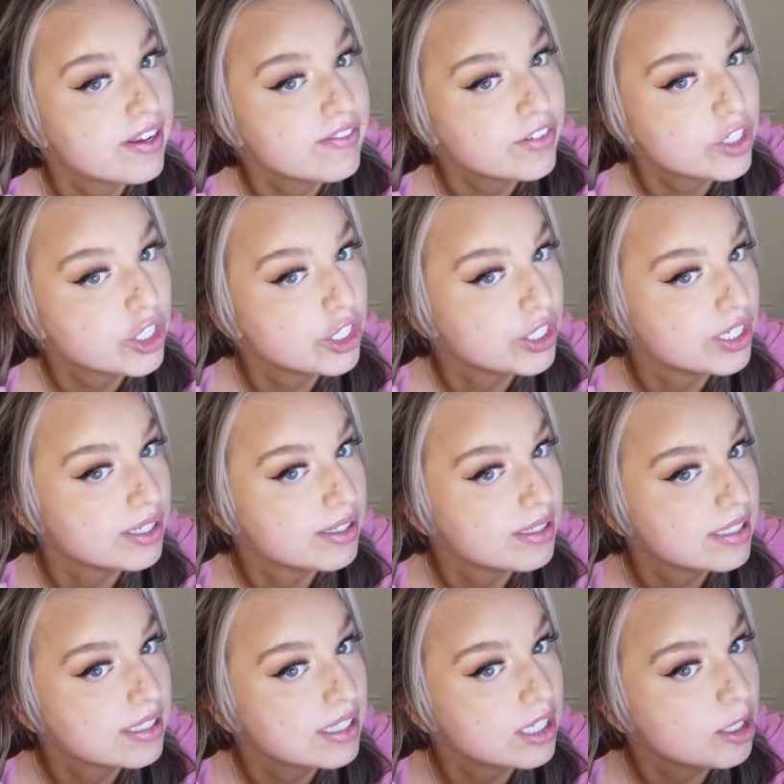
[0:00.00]
I have
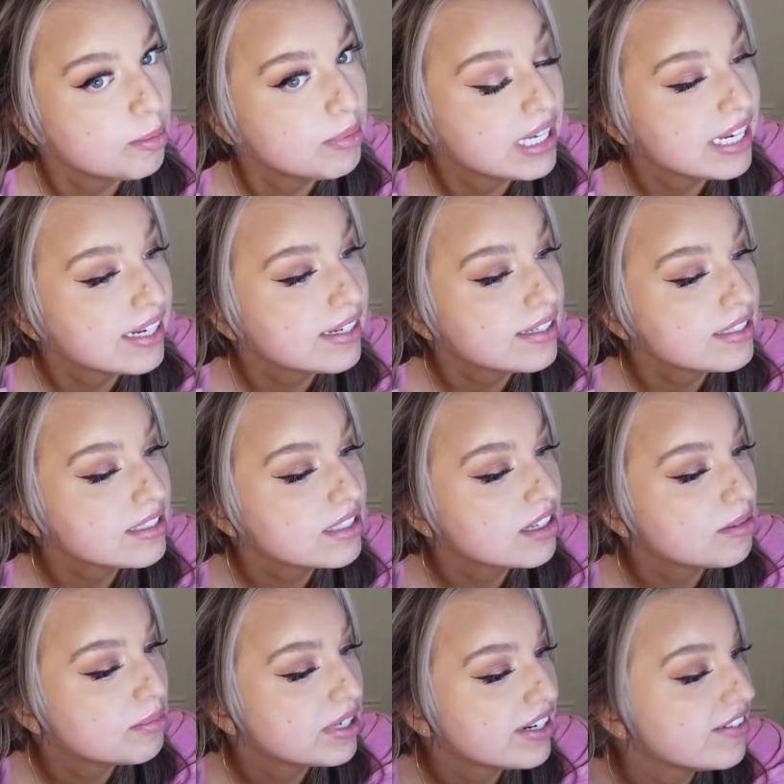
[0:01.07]
curtain little bangs,
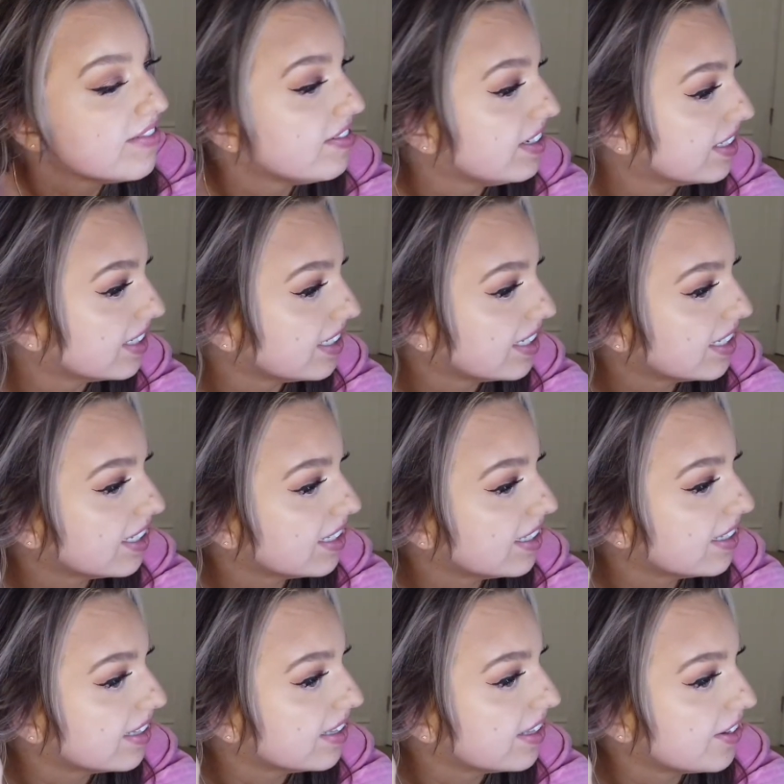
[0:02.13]
but I feel like
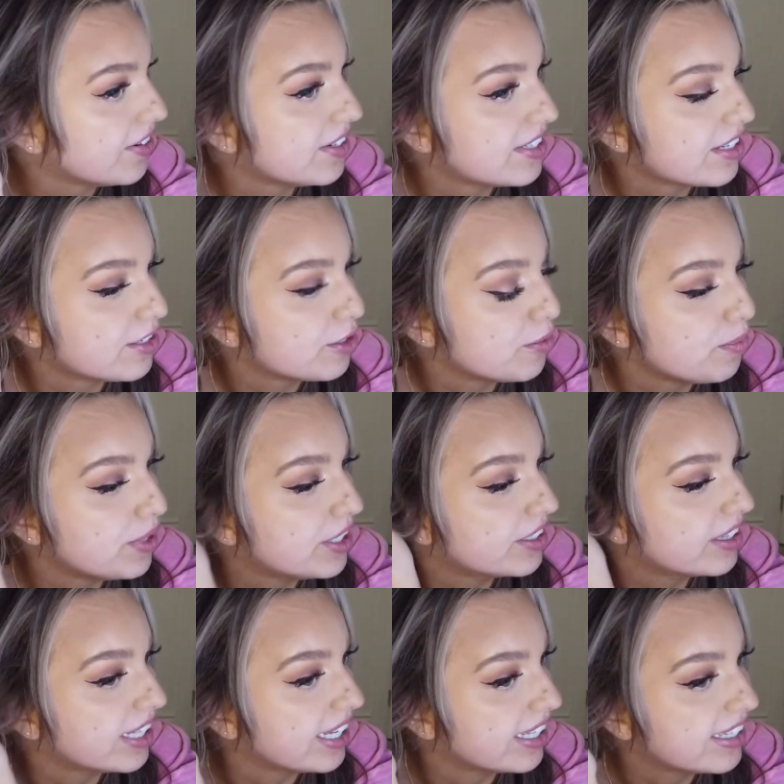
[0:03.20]
they're at such a
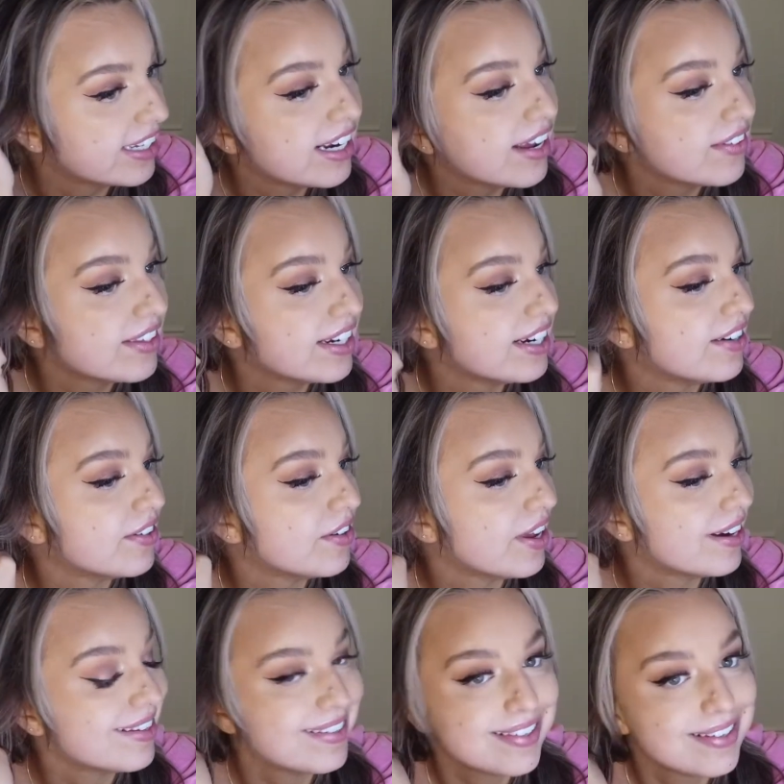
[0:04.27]
weird length now that I don't know
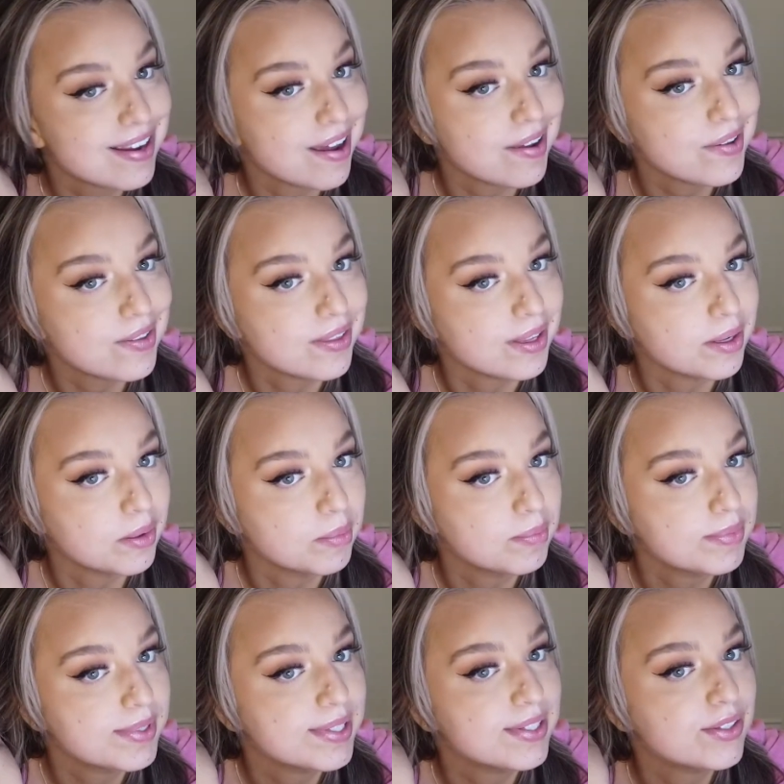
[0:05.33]
how to style them.
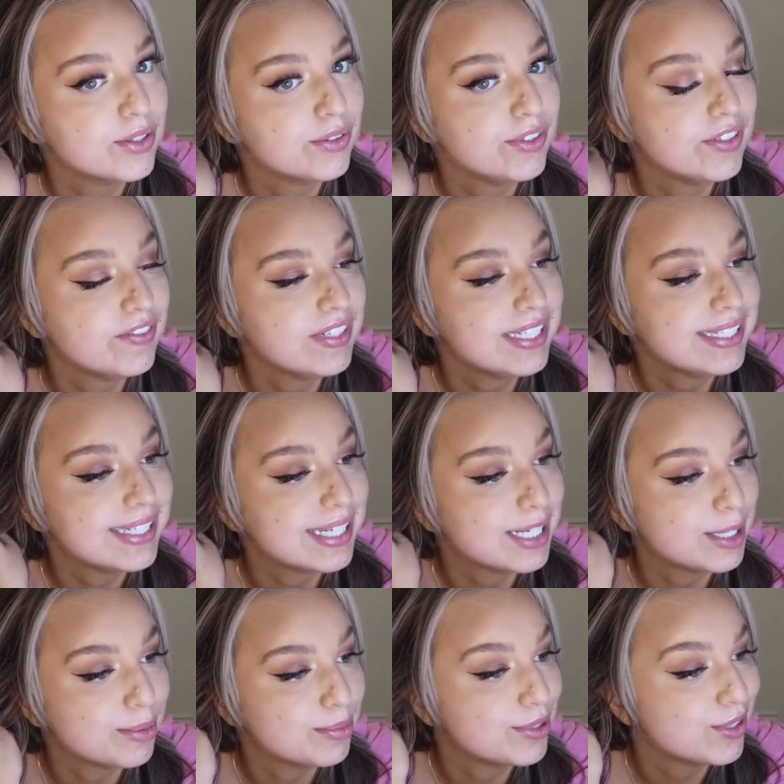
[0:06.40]
So if you have any
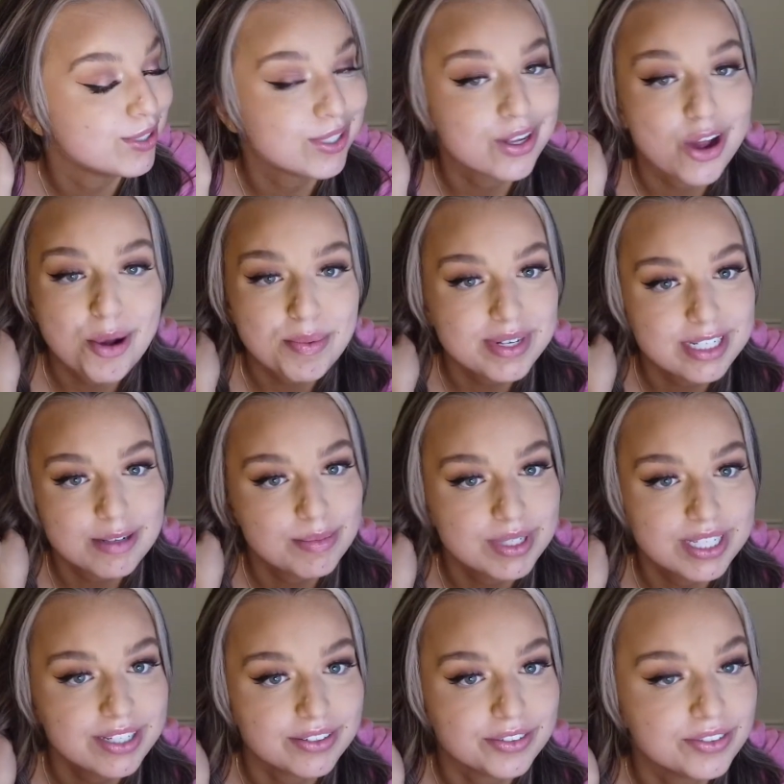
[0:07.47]
tips, just comment down
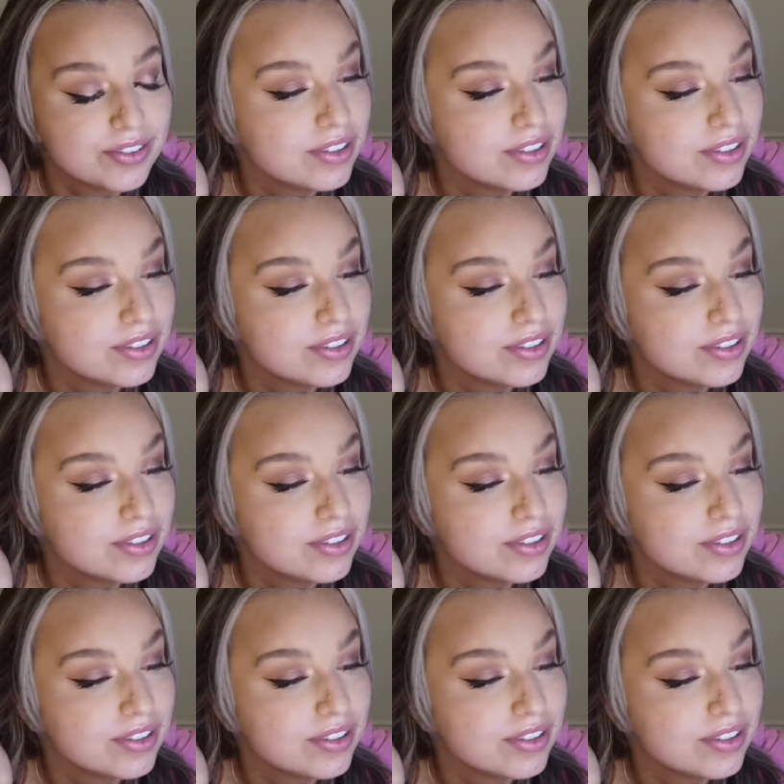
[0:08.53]
below.